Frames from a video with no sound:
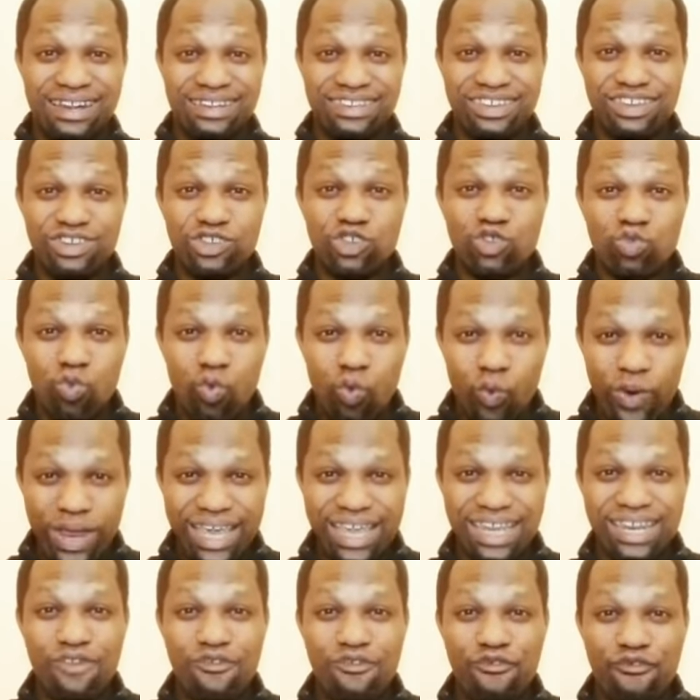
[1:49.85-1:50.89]
this
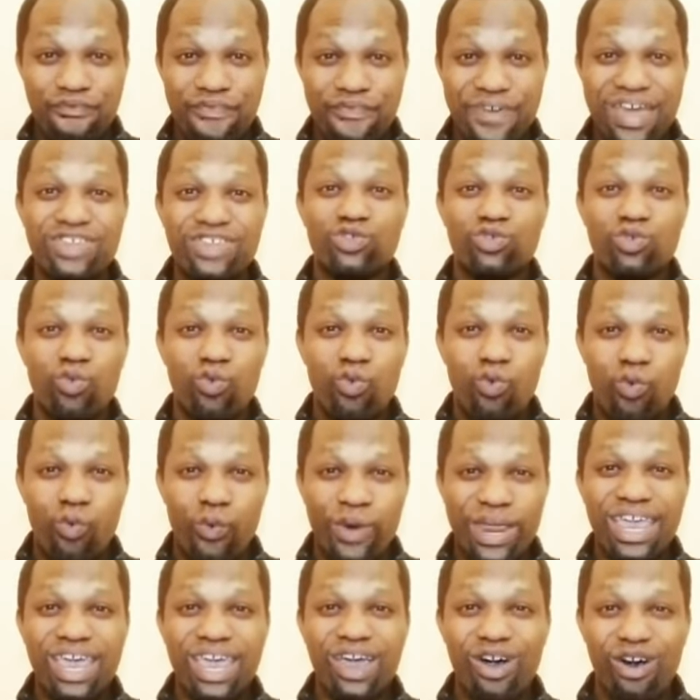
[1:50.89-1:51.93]
week, the first
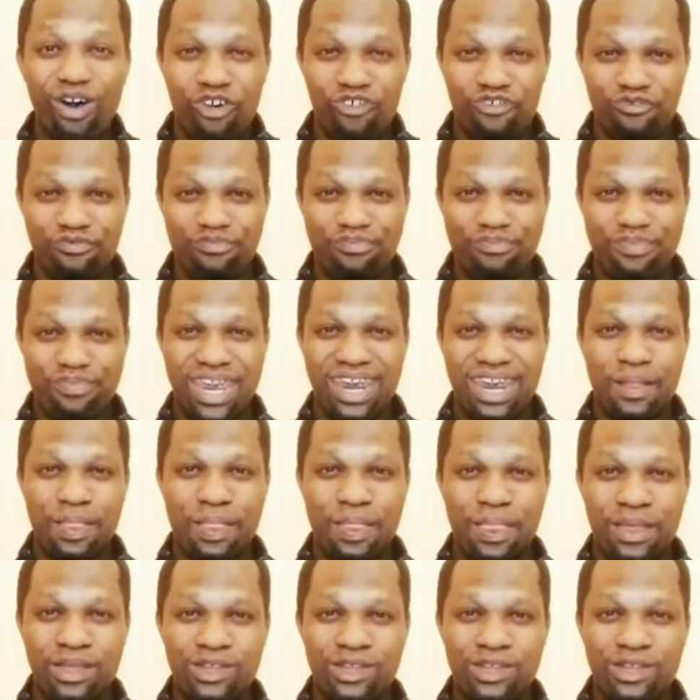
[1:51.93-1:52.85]
week of May.